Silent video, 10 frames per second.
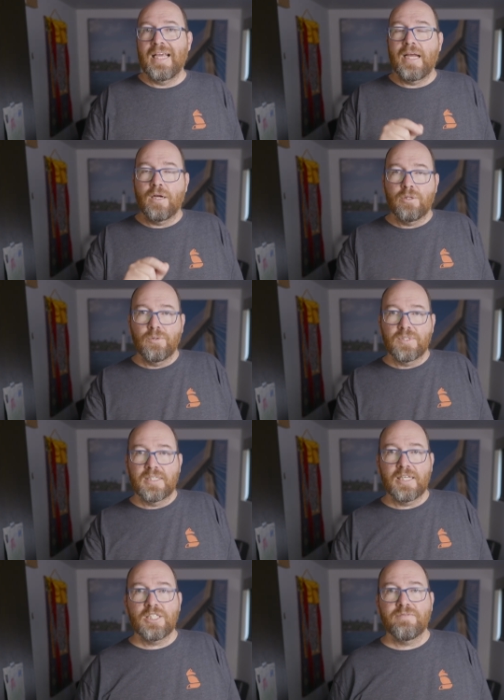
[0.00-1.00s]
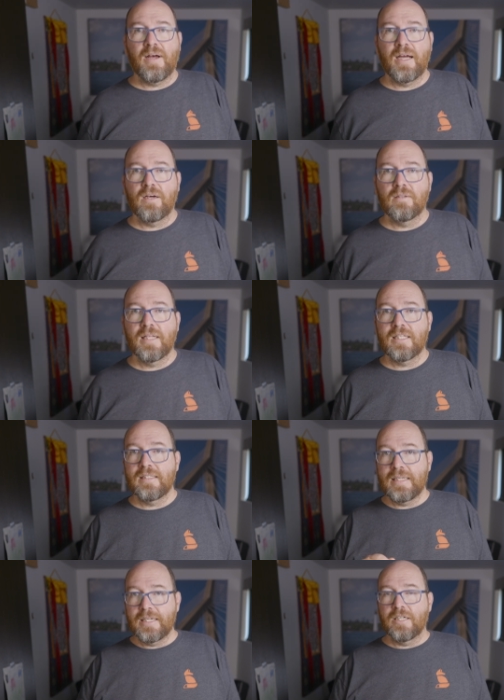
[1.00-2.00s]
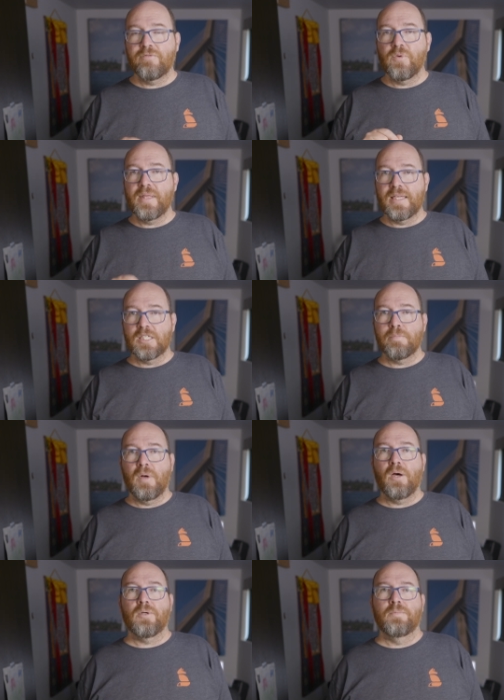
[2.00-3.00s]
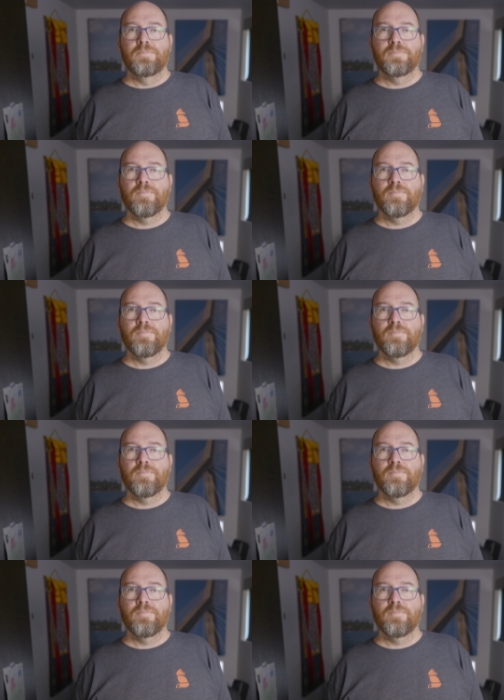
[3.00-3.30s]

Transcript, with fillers: includes this file that needed for this model.